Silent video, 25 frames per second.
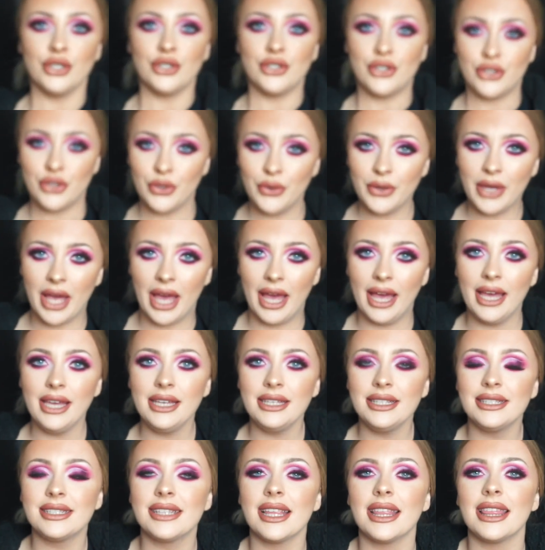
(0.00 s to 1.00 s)
So
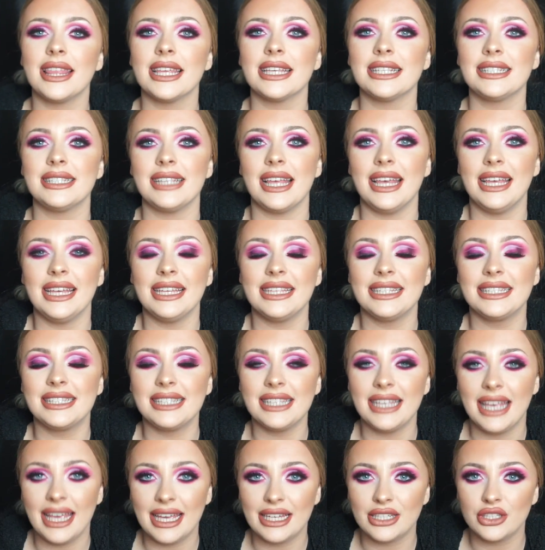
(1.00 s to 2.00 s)
guys, this is
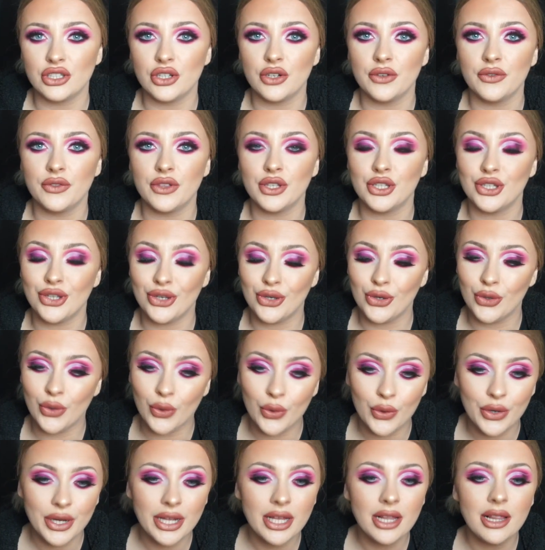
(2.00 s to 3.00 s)
the end of the
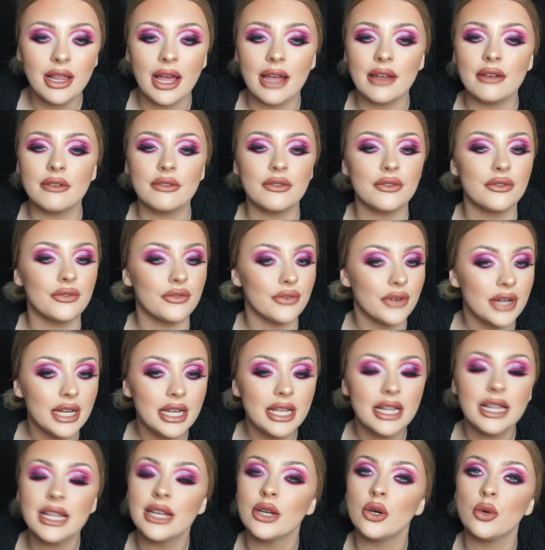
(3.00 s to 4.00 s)
tutorial. I
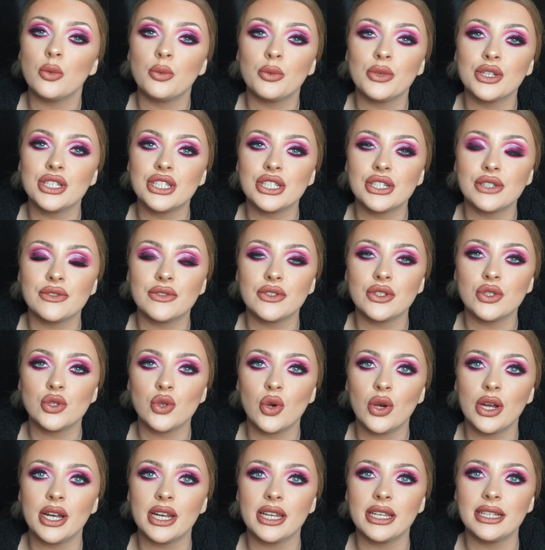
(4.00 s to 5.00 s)
really hope that you have
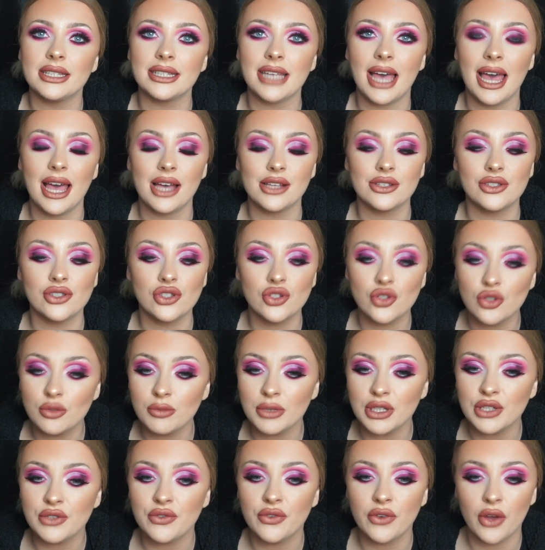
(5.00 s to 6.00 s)
enjoyed it. I had so
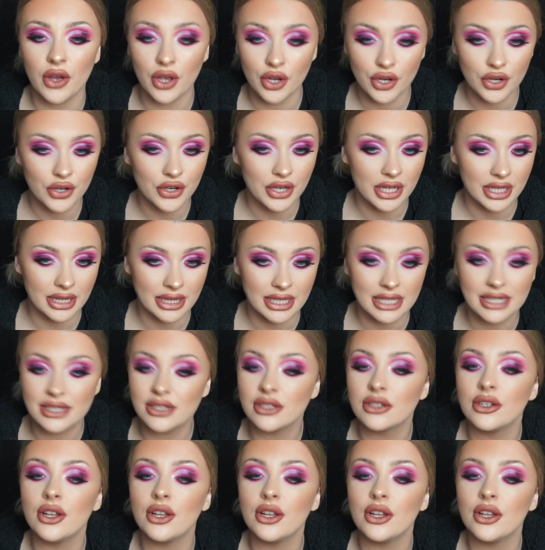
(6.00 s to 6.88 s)
much fun creating this